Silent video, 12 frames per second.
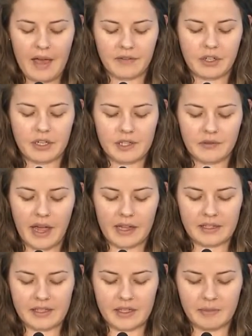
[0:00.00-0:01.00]
After his
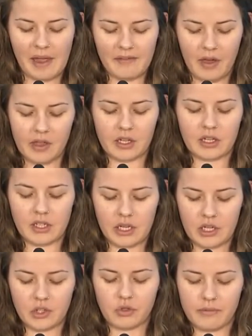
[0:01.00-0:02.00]
arrest, my father
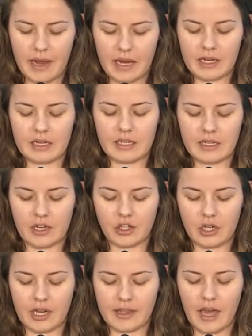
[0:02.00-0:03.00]
continued to remain in
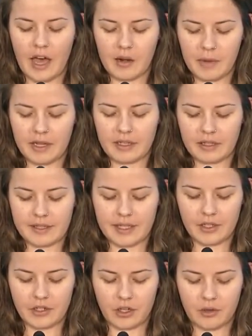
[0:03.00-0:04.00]
detention at the Harmandali
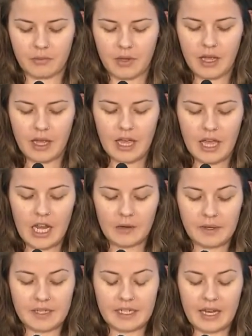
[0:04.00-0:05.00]
Center,
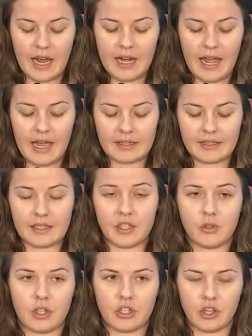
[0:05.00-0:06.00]
and was denied
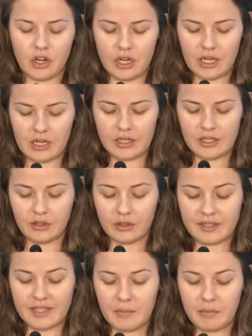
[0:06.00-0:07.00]
access to an attorney
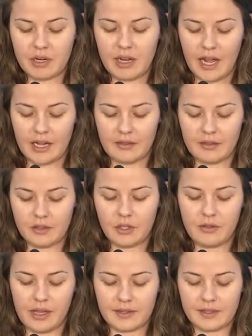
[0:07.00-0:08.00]
until December 9,
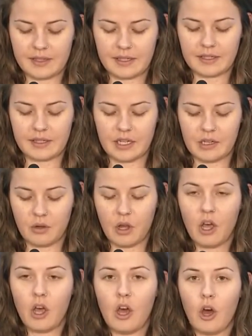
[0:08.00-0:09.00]
2016,
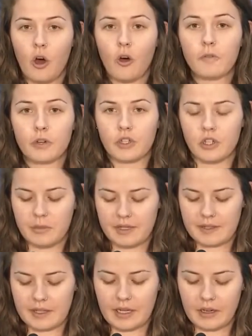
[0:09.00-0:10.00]
over two
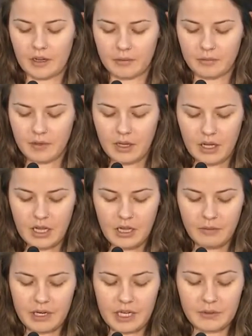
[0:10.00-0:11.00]
months later,
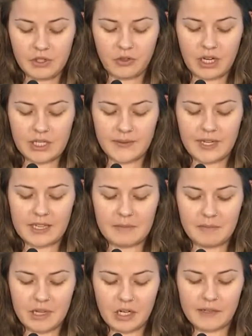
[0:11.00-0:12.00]
when he was transferred in
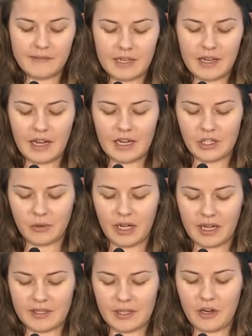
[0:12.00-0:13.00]
the middle of the night to
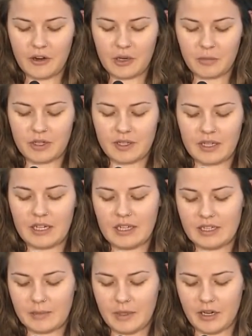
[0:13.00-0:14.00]
a high security prison in
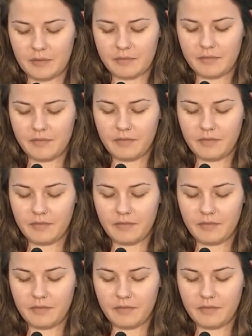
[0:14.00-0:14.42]
Izmir.